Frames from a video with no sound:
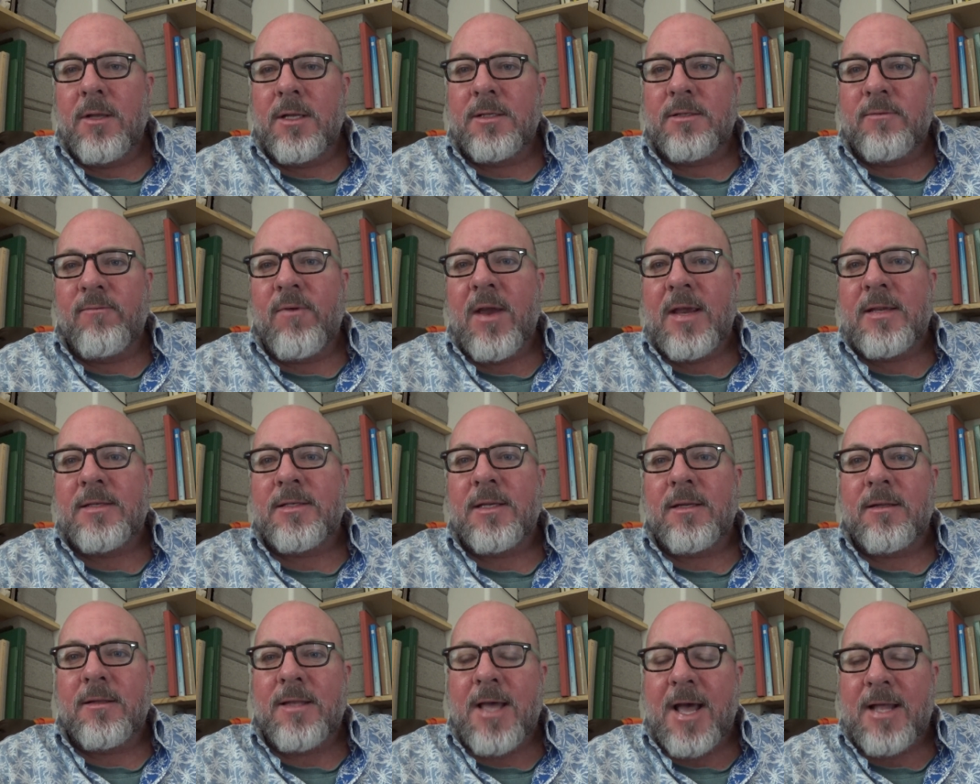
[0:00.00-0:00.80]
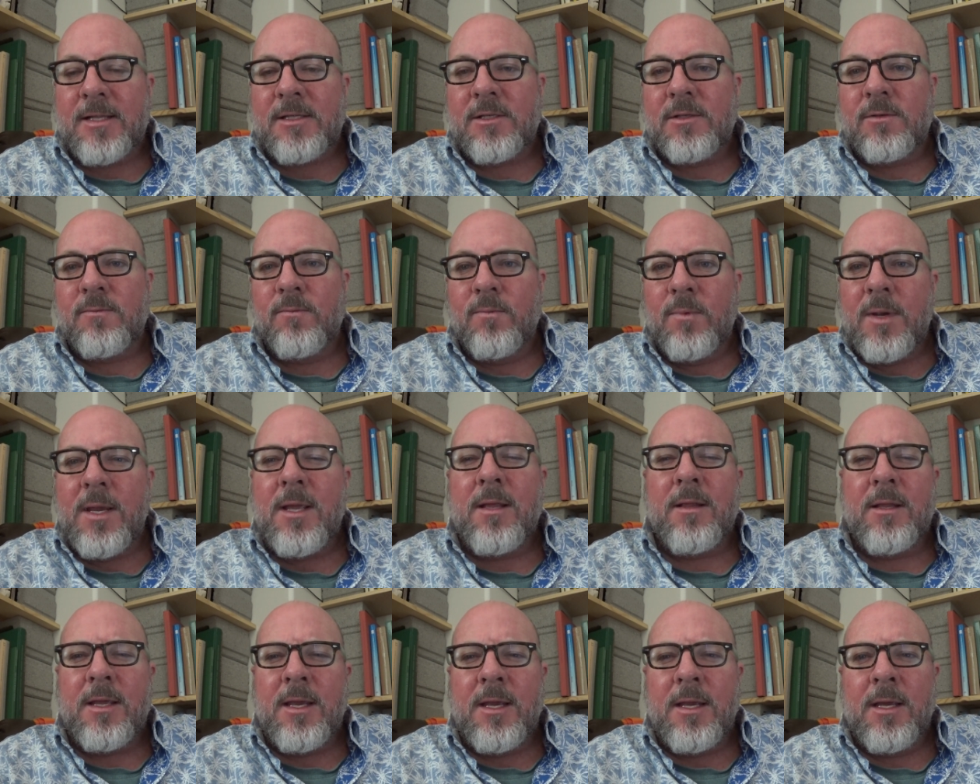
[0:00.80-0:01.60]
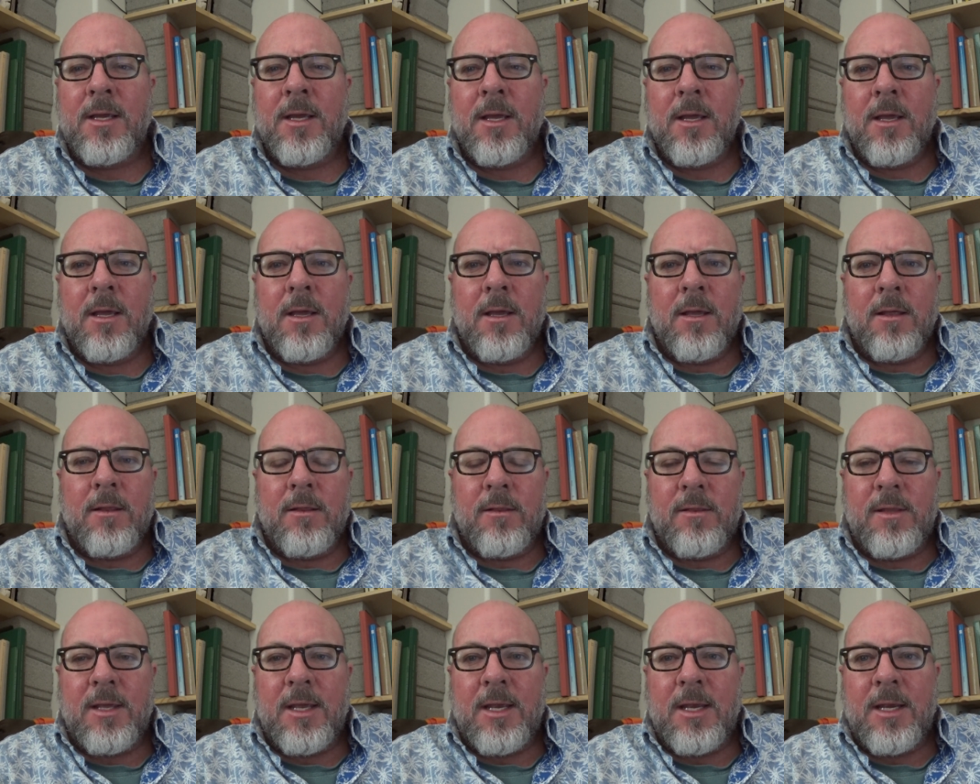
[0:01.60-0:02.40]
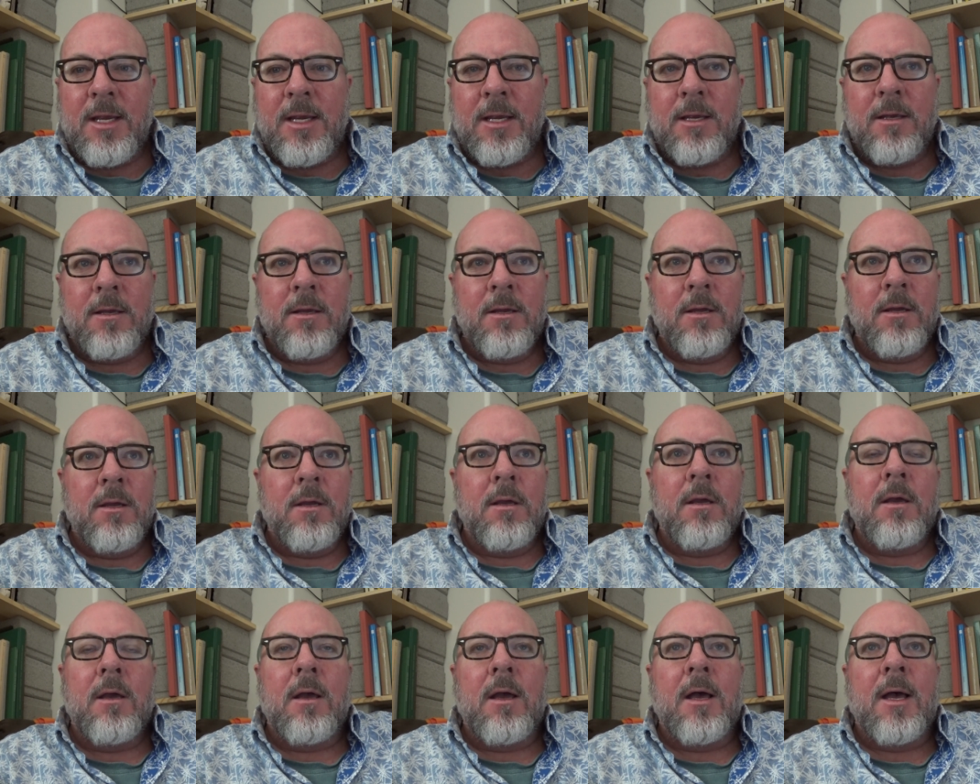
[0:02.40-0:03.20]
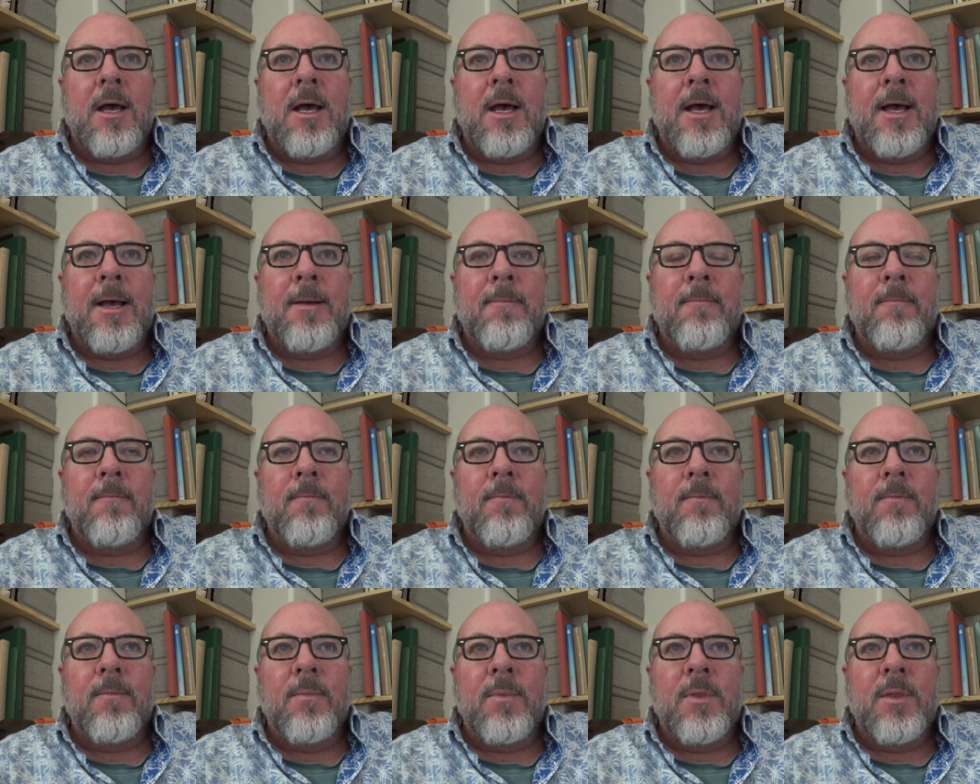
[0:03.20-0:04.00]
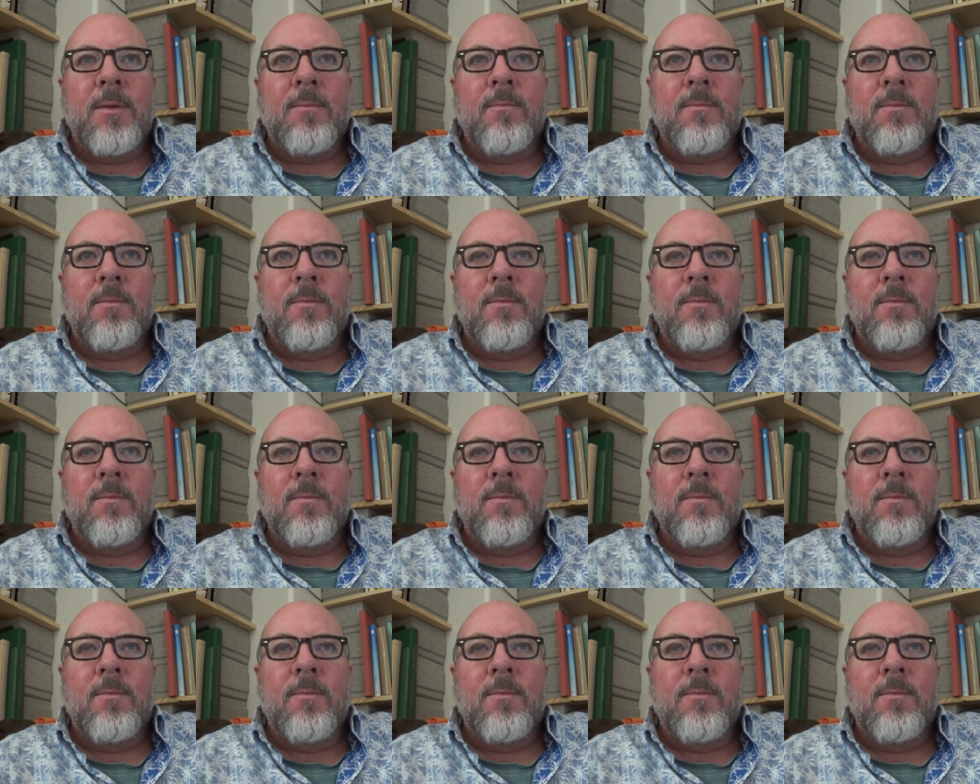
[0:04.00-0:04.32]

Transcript: Let's face it, that's really the um, the